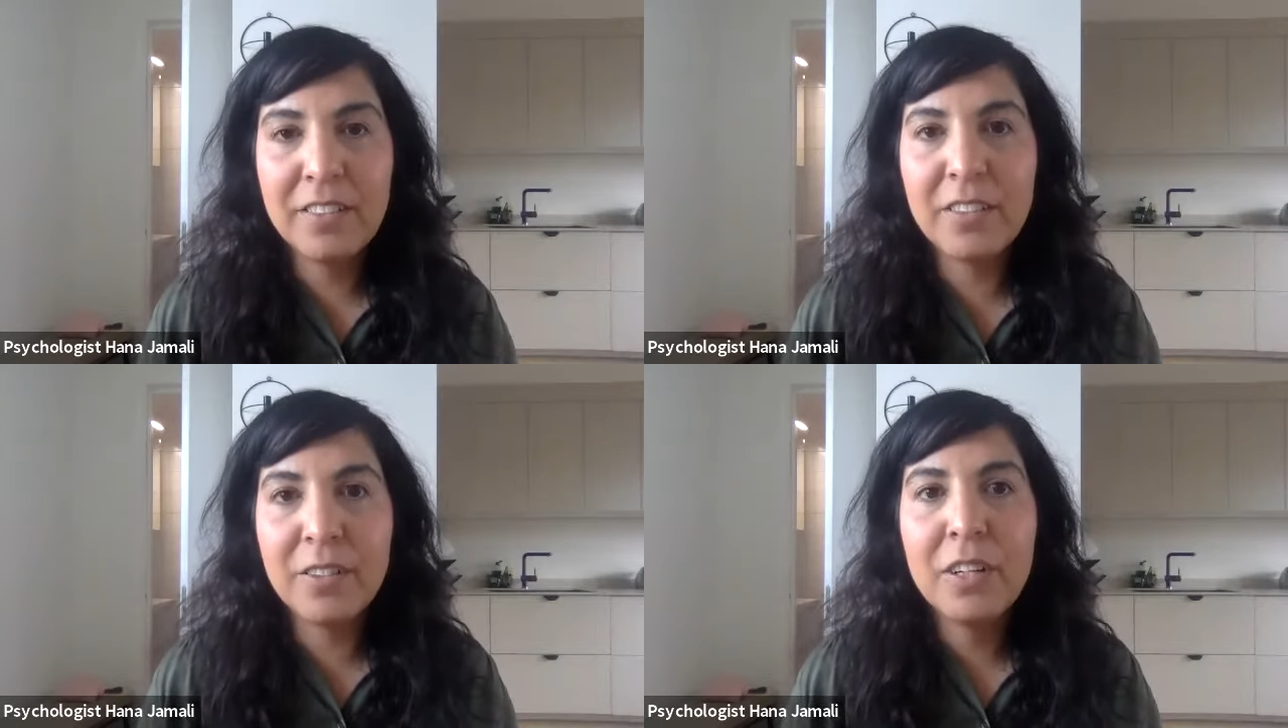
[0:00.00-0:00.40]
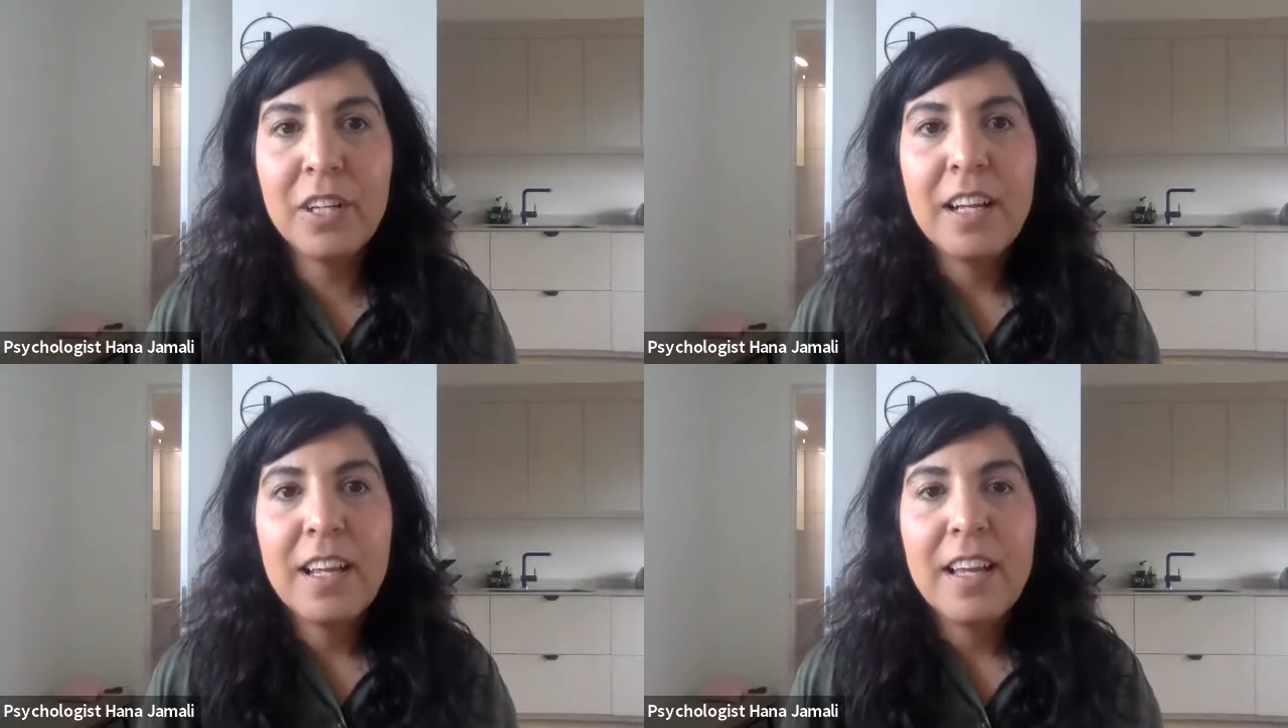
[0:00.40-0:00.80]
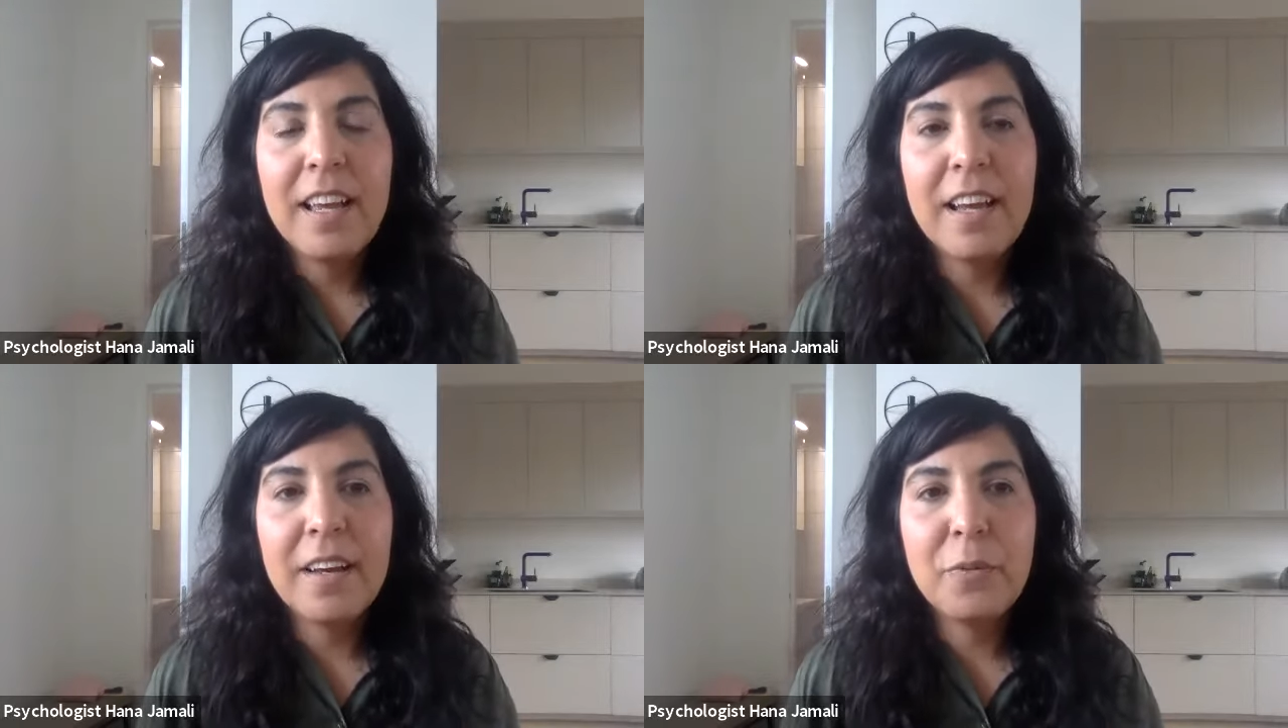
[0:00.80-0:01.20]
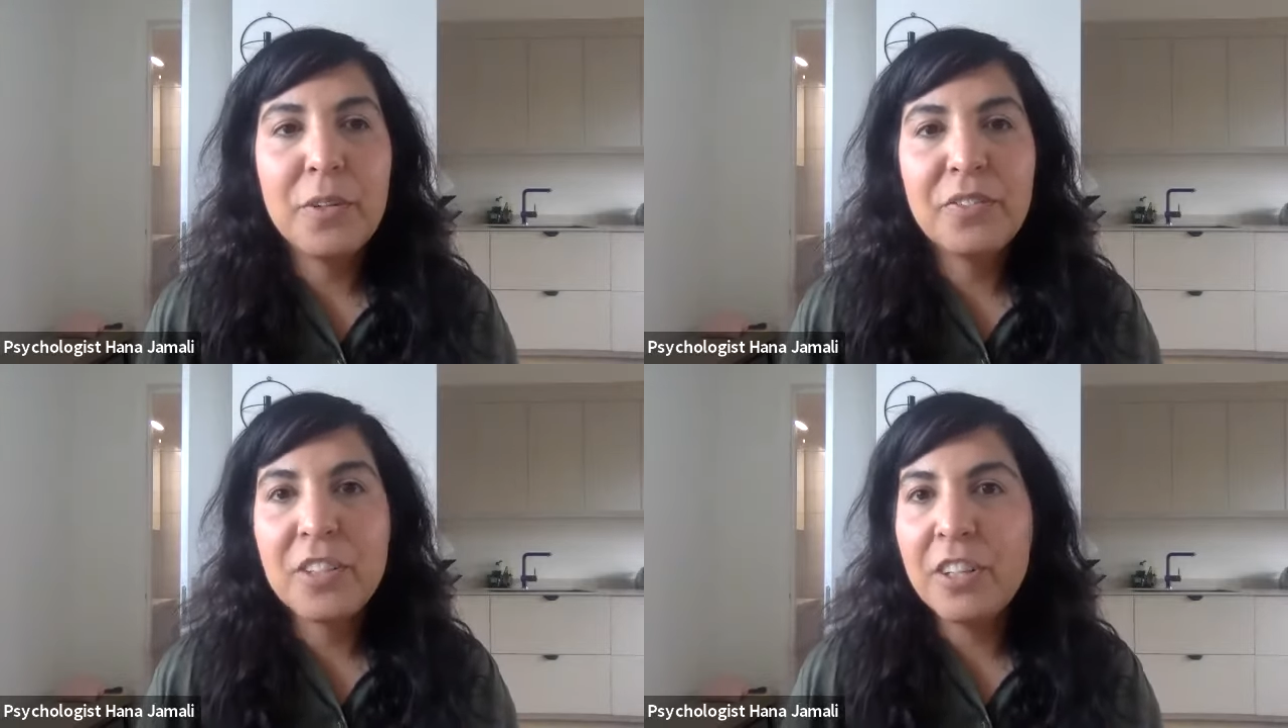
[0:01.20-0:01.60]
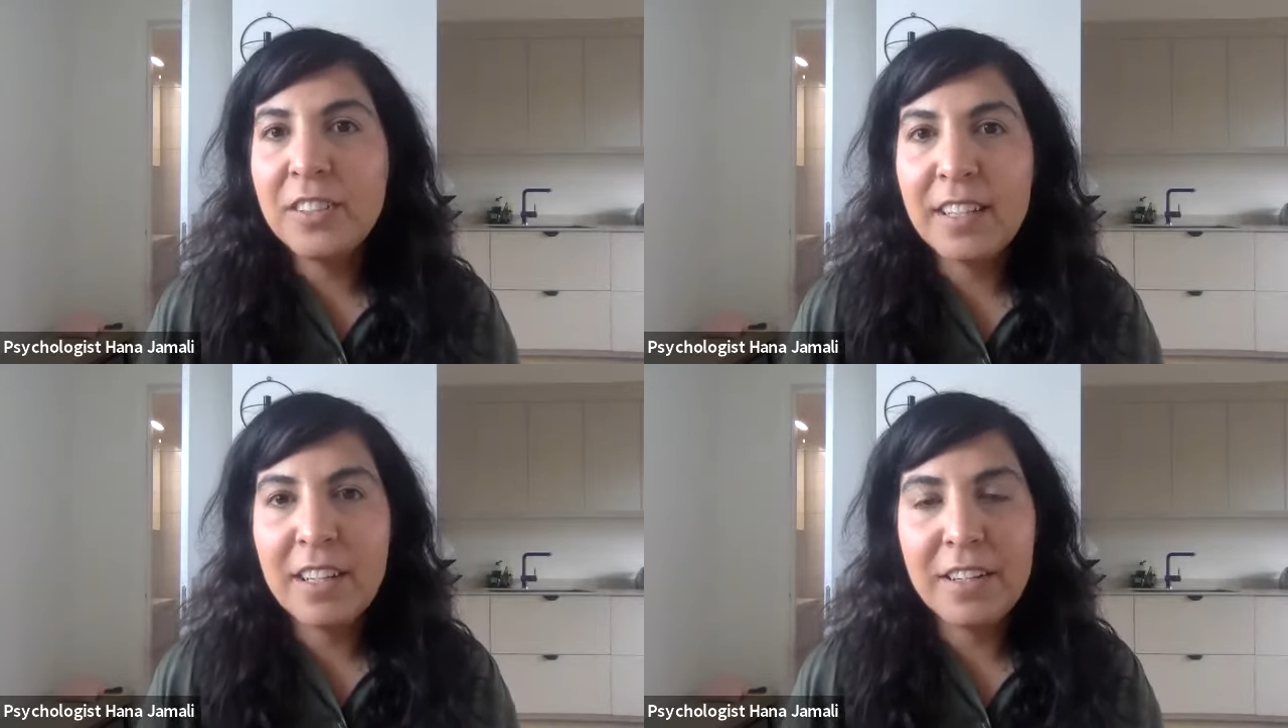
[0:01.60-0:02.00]
So, uh, we've
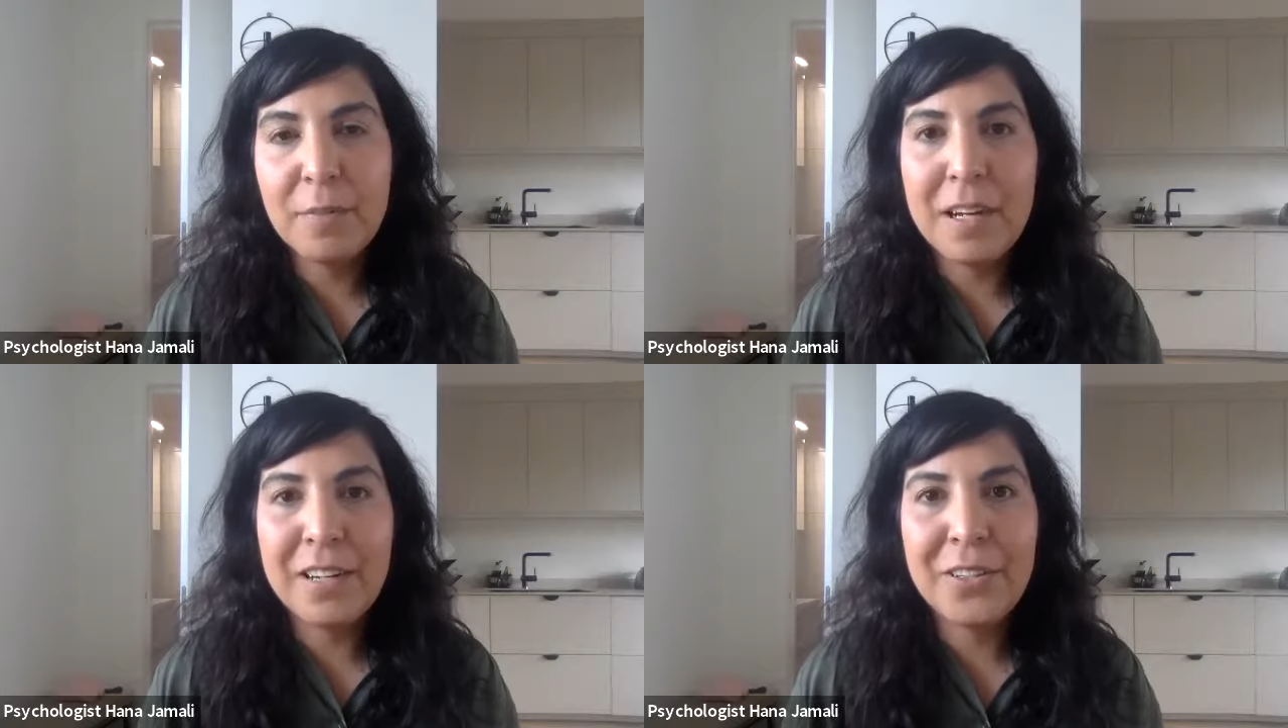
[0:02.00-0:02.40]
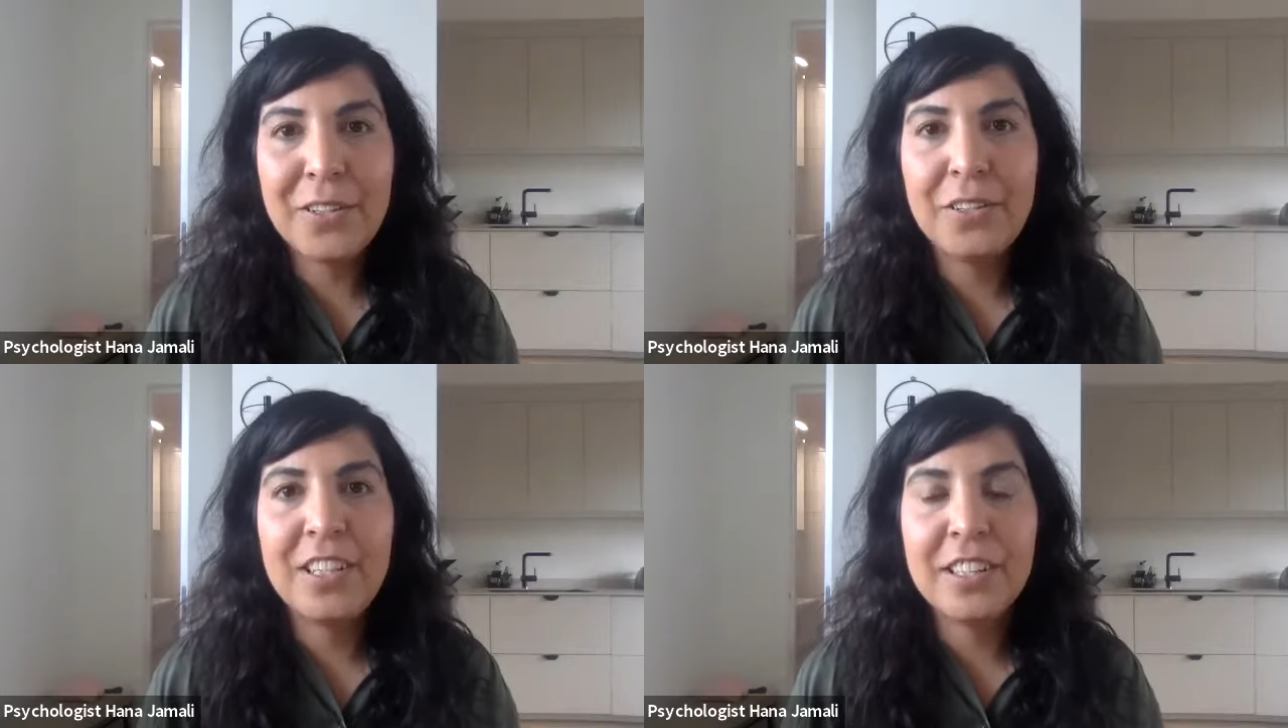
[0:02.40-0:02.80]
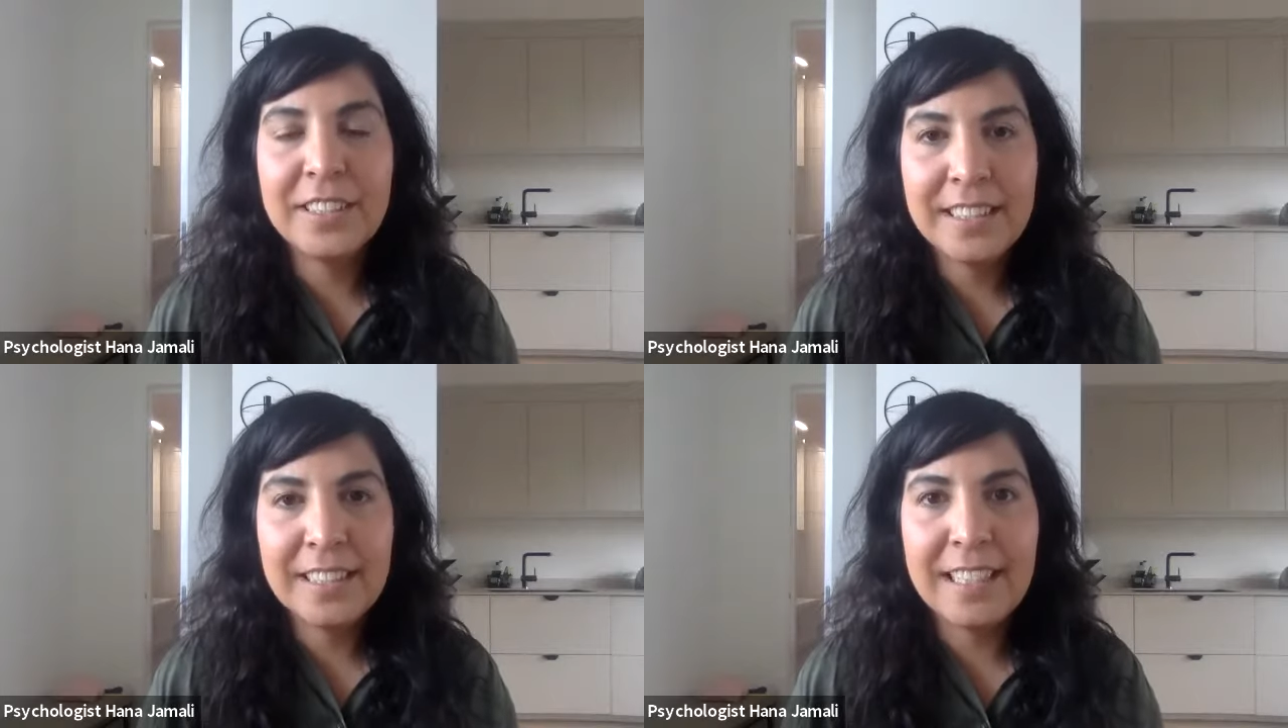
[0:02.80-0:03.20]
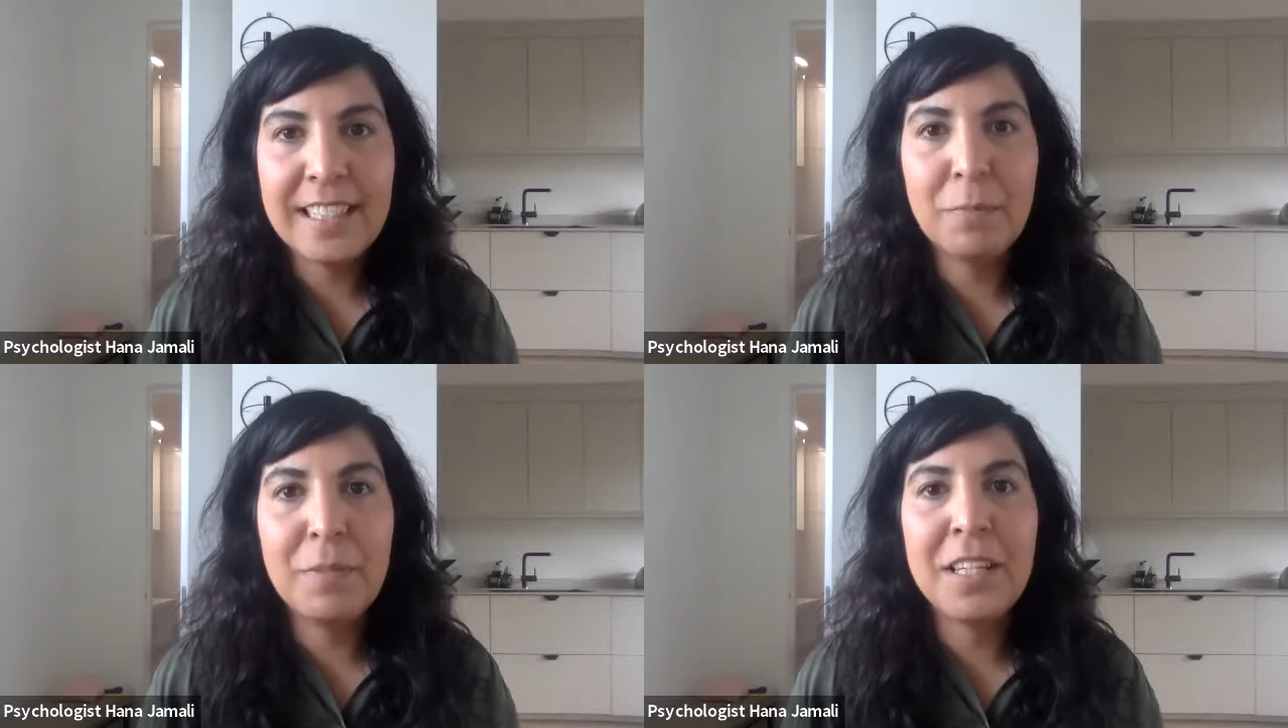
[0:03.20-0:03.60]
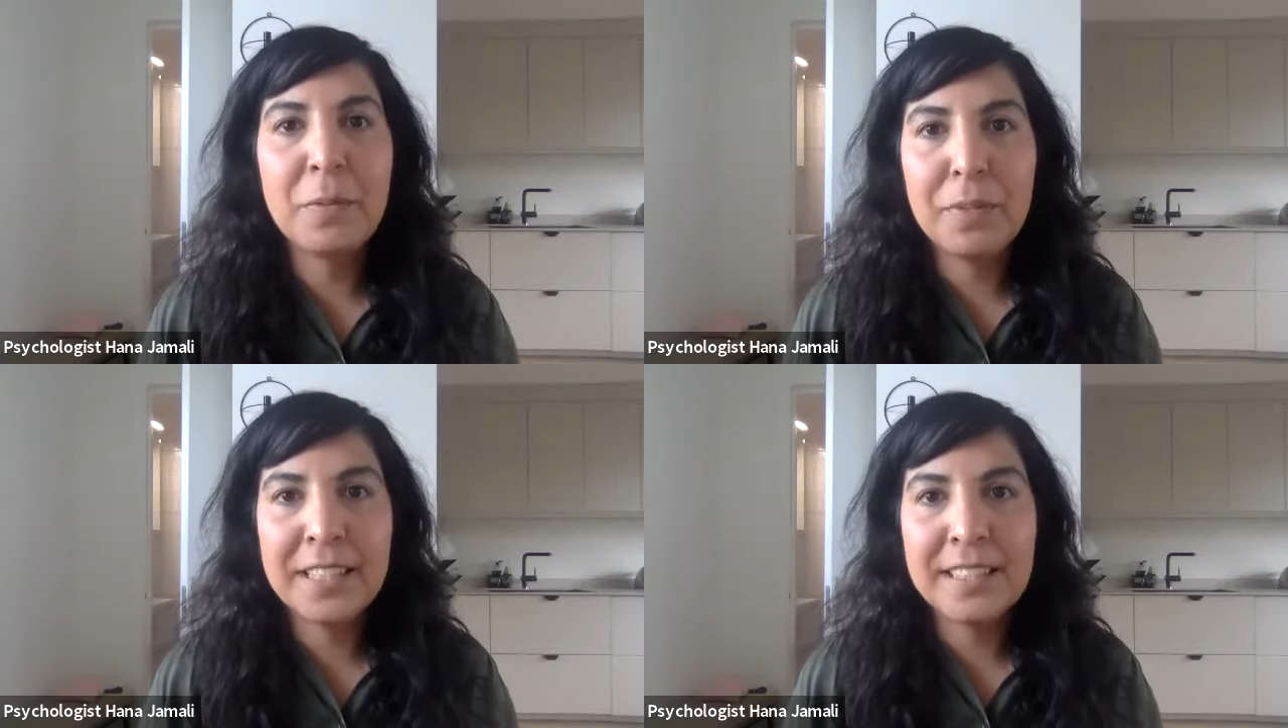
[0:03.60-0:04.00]
talked a lot about curiosity and
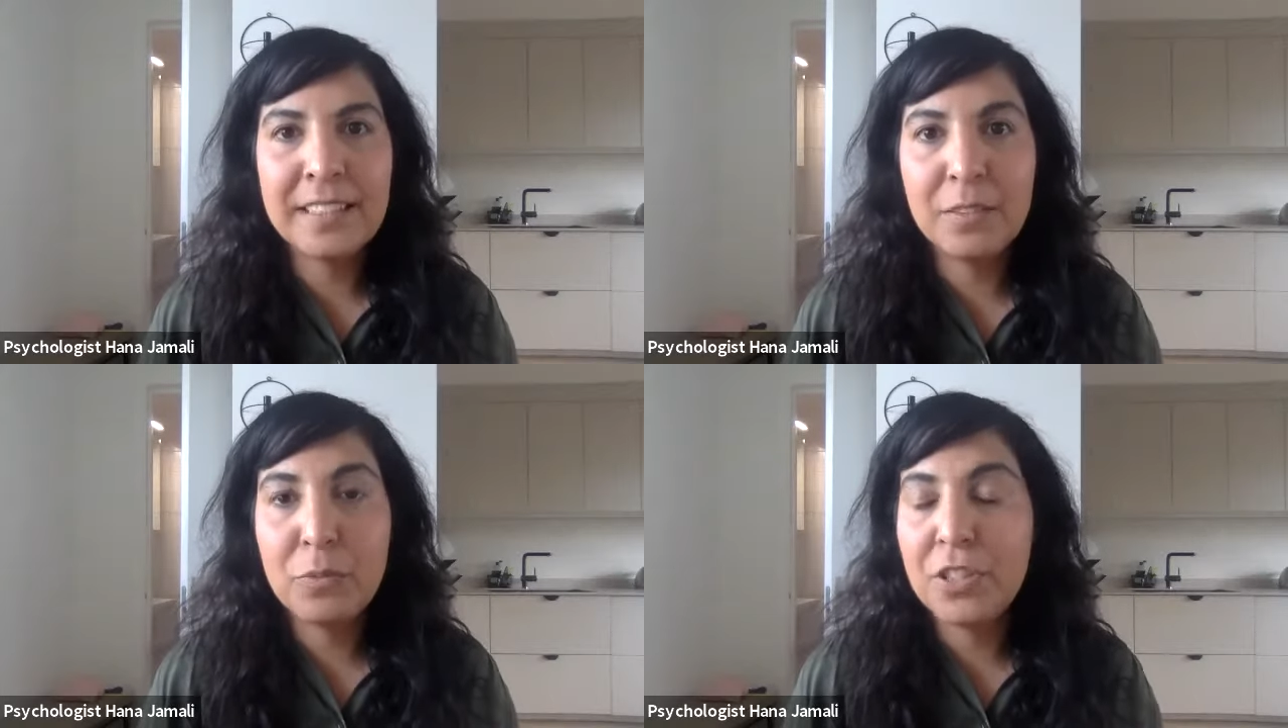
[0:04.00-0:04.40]
being present,